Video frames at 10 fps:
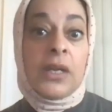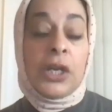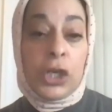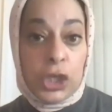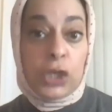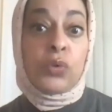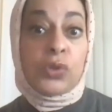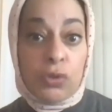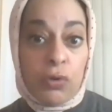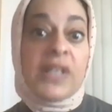
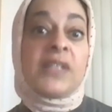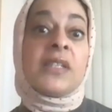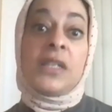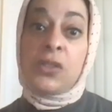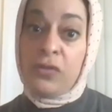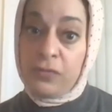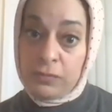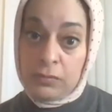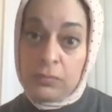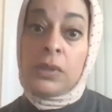acute crisis of
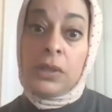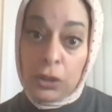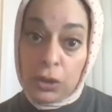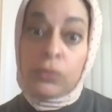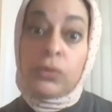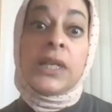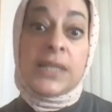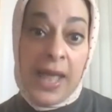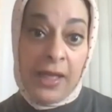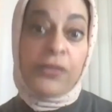including
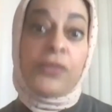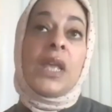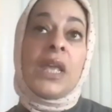death.